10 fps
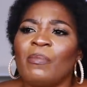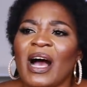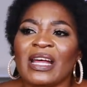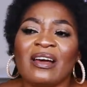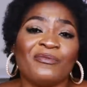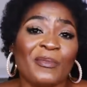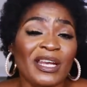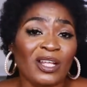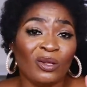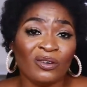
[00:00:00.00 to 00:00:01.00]
but I've
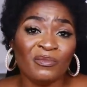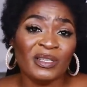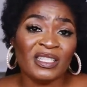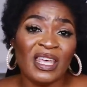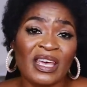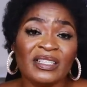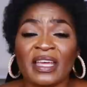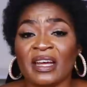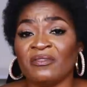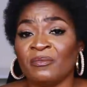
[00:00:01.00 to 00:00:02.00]
made a lot of mistakes
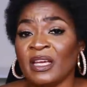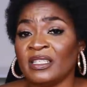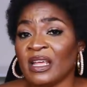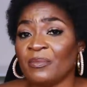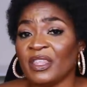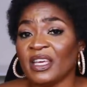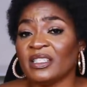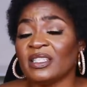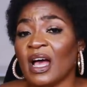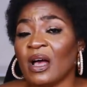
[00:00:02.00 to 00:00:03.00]
and I've made some
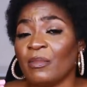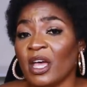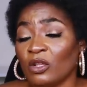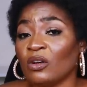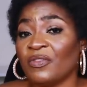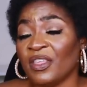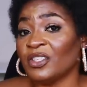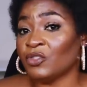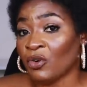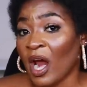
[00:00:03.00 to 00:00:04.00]
things a lot of
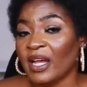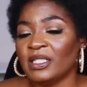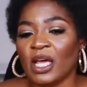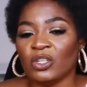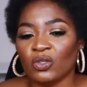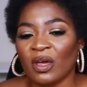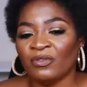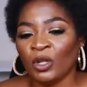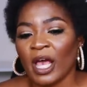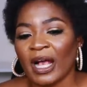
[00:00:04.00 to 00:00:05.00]
things right, and so I
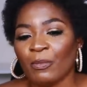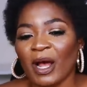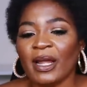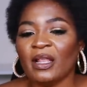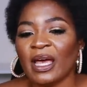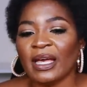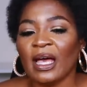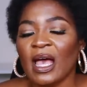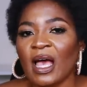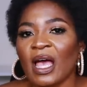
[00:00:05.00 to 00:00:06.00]
feel like I'm kind of
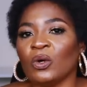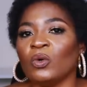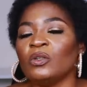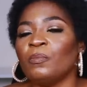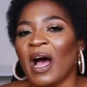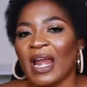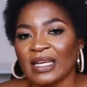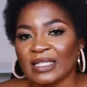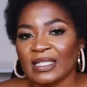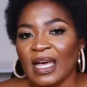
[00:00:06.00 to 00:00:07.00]
like a good
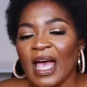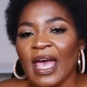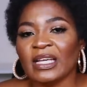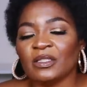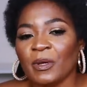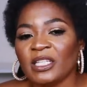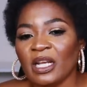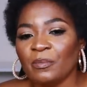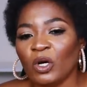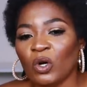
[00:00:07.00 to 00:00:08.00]
balance,
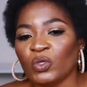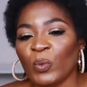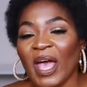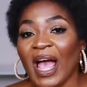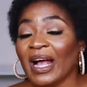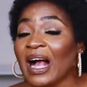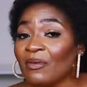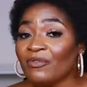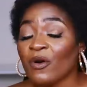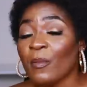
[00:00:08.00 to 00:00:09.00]
especially because where I
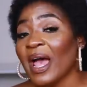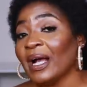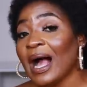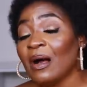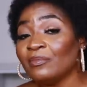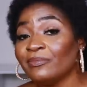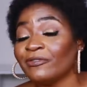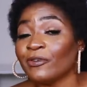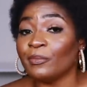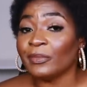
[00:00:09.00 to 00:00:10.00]
come from
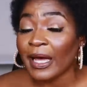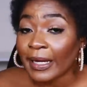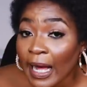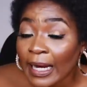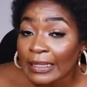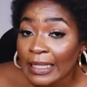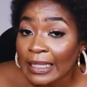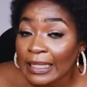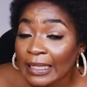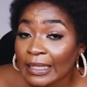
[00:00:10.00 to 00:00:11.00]
like
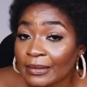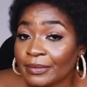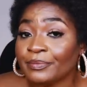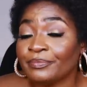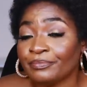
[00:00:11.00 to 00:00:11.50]
under